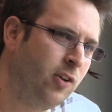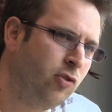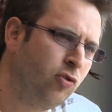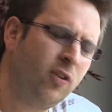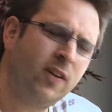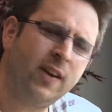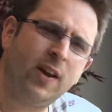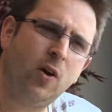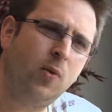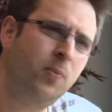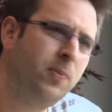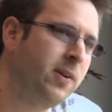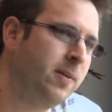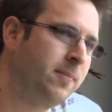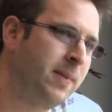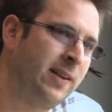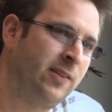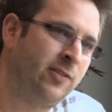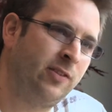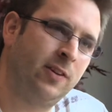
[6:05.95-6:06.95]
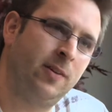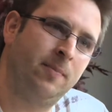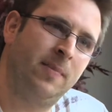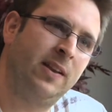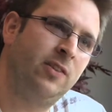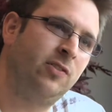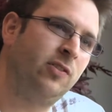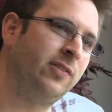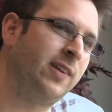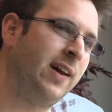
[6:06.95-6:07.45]
Try and get on with your manager. Your
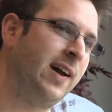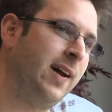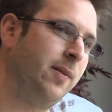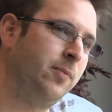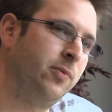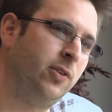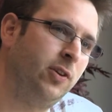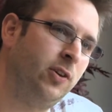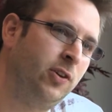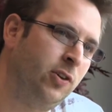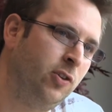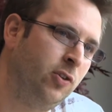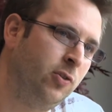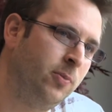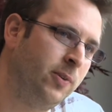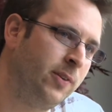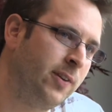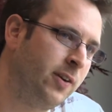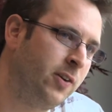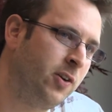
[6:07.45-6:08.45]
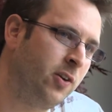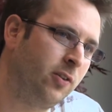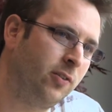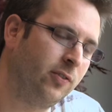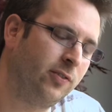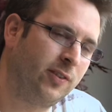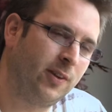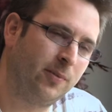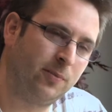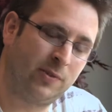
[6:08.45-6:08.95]
managers are absolutely human, they're
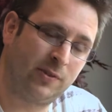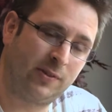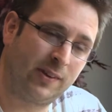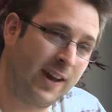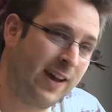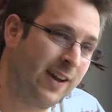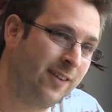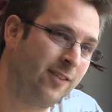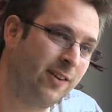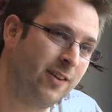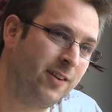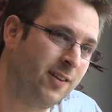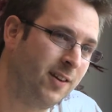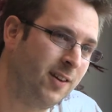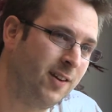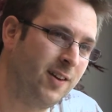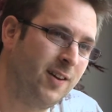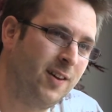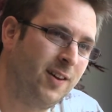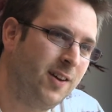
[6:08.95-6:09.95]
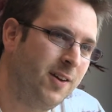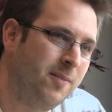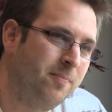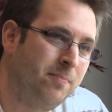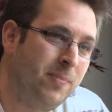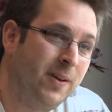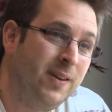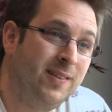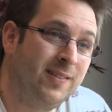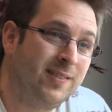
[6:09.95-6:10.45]
not some scary
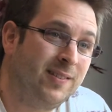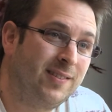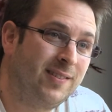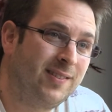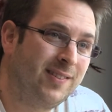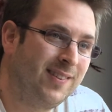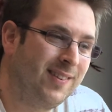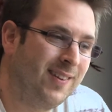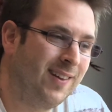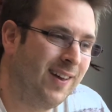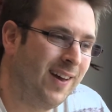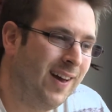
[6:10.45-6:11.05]
beast.